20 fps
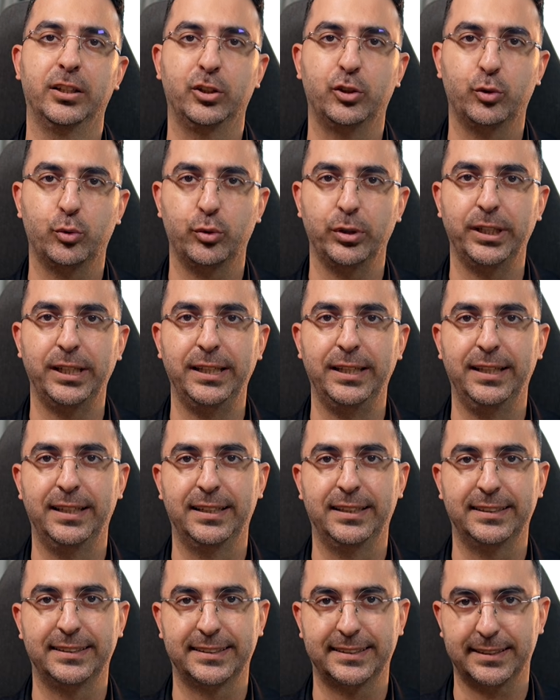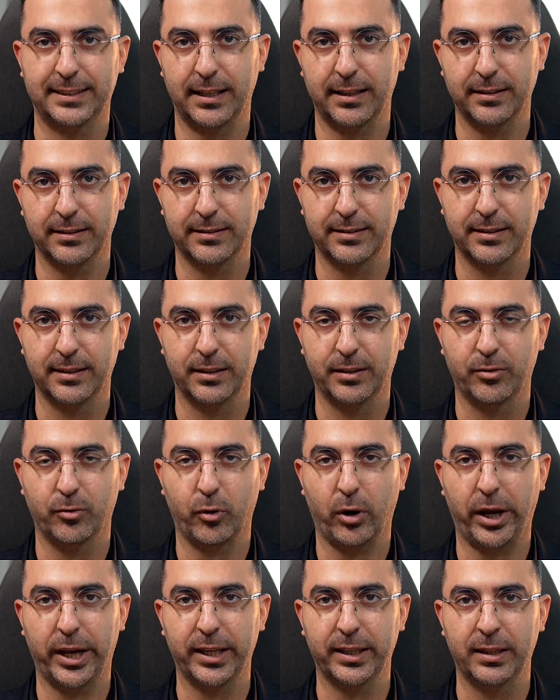three cent
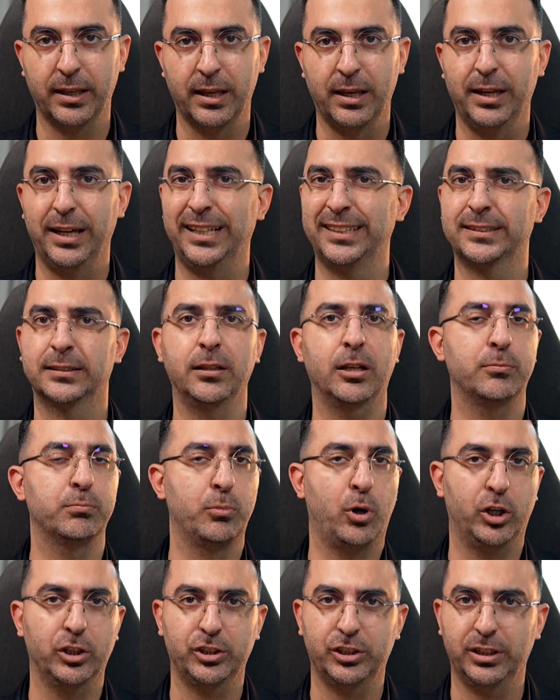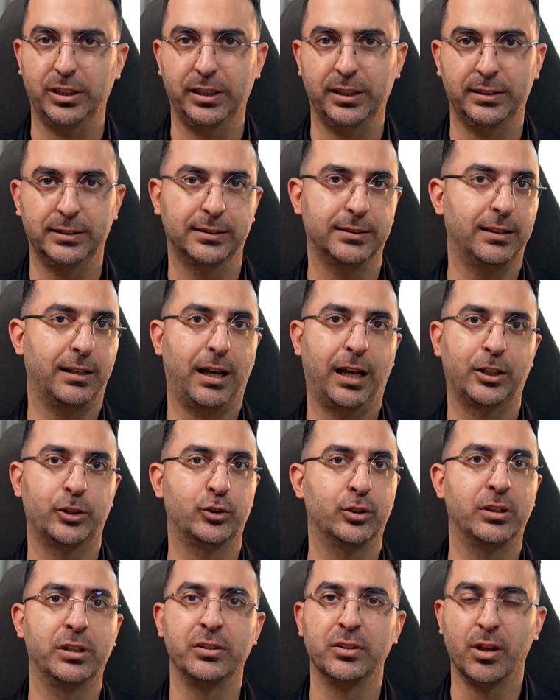right it's not much it's
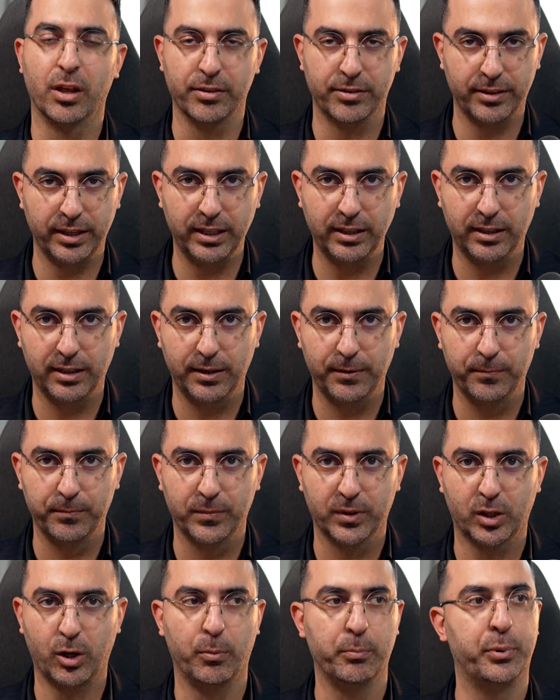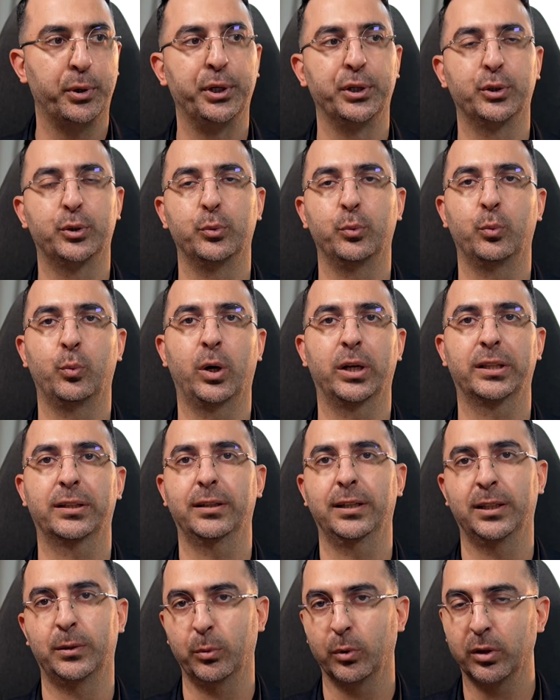actually nothing comparing to what
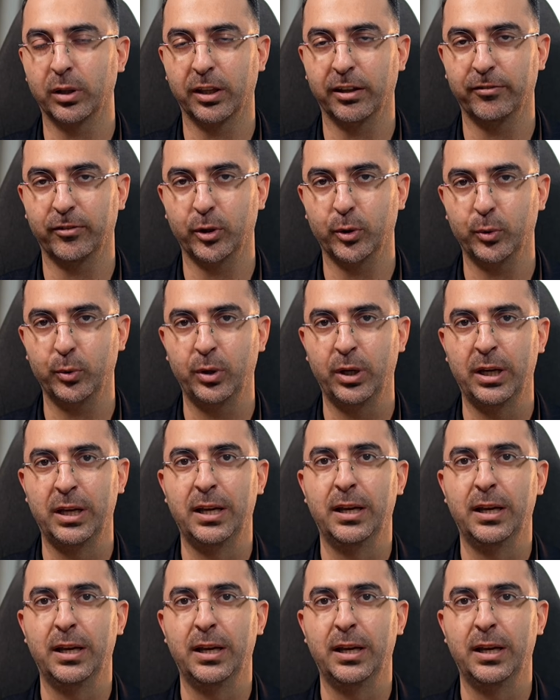it will give you